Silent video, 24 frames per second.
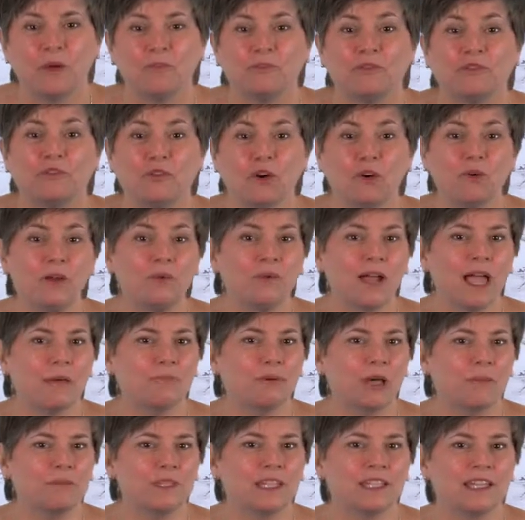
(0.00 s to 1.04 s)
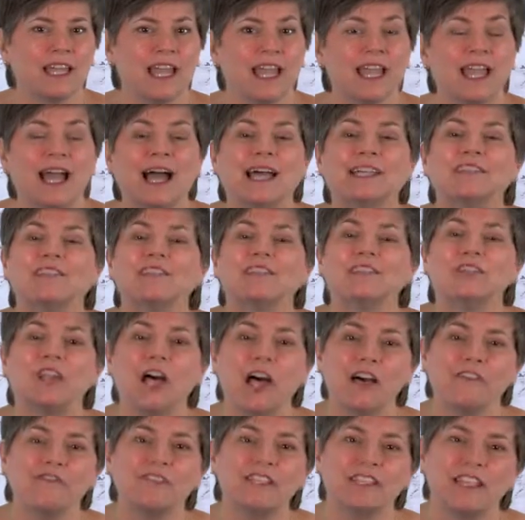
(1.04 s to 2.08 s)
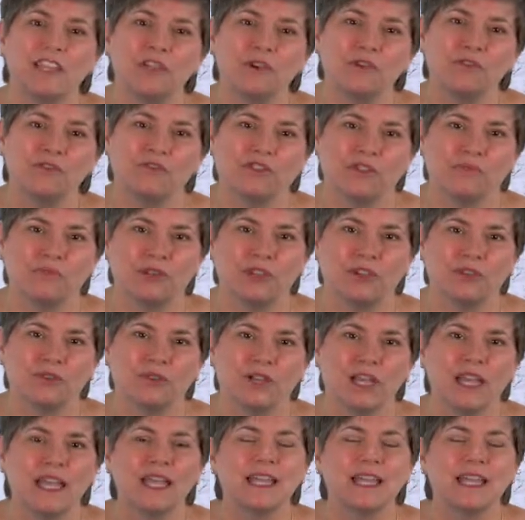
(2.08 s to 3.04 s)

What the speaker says: Before we wrap up today, I'd love to hear from you.